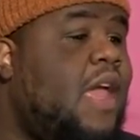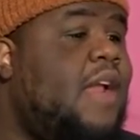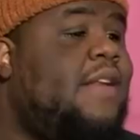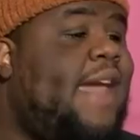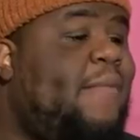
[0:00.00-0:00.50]

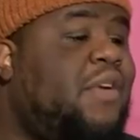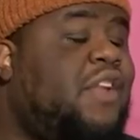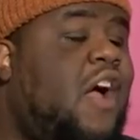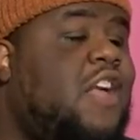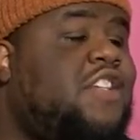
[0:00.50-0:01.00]
They were
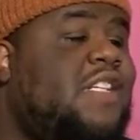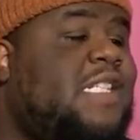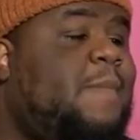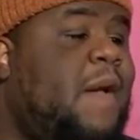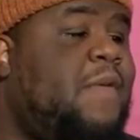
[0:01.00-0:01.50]
largely
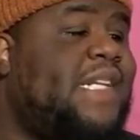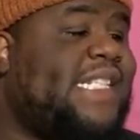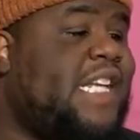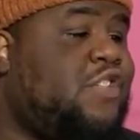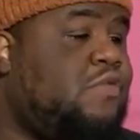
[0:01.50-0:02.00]
spent on
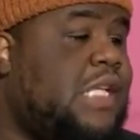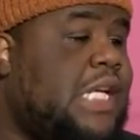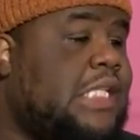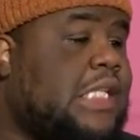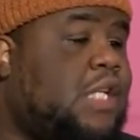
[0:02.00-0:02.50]
essential
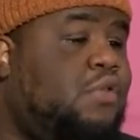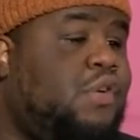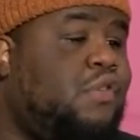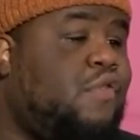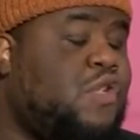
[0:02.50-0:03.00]
needs,
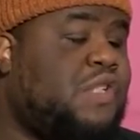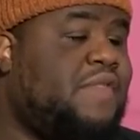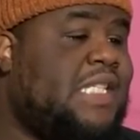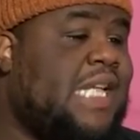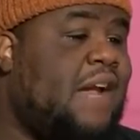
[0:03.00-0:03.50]
including
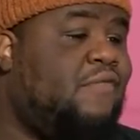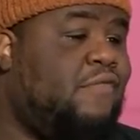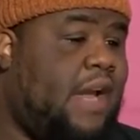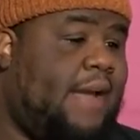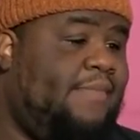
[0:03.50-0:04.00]
groceries and
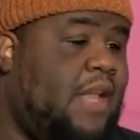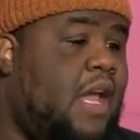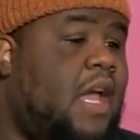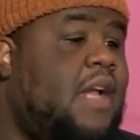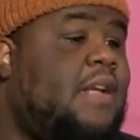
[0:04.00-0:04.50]
rent.
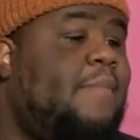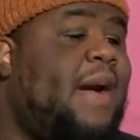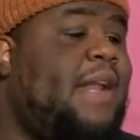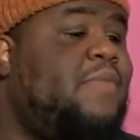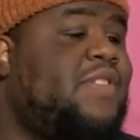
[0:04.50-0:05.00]
The
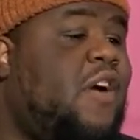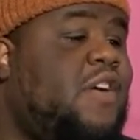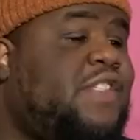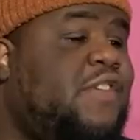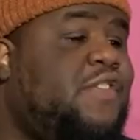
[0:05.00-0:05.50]
money was
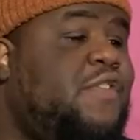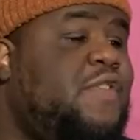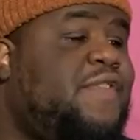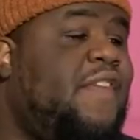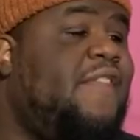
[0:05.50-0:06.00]
also
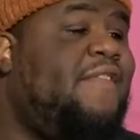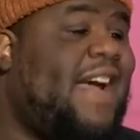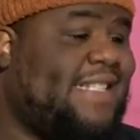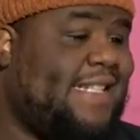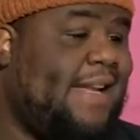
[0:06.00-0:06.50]
used for
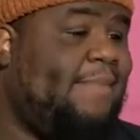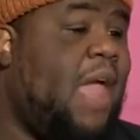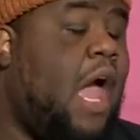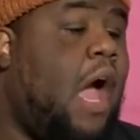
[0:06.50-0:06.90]
investing.